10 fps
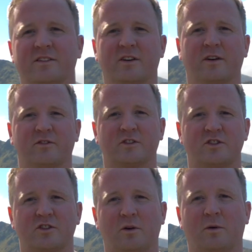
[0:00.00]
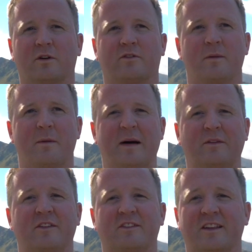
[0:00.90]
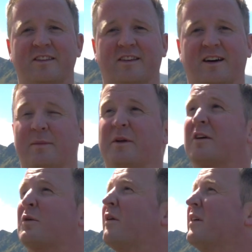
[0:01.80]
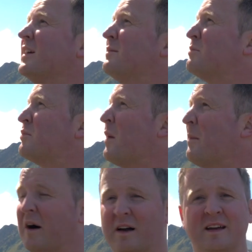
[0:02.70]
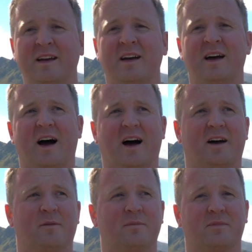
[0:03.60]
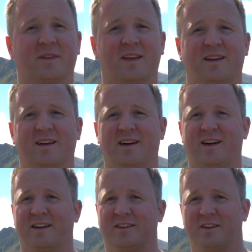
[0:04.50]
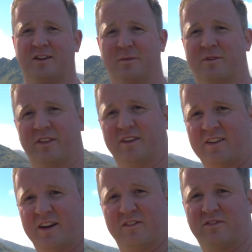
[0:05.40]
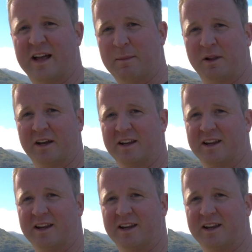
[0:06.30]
So after a short walk from the mountain centre, I'm in the quarry proper, and you come to this kind of flat plain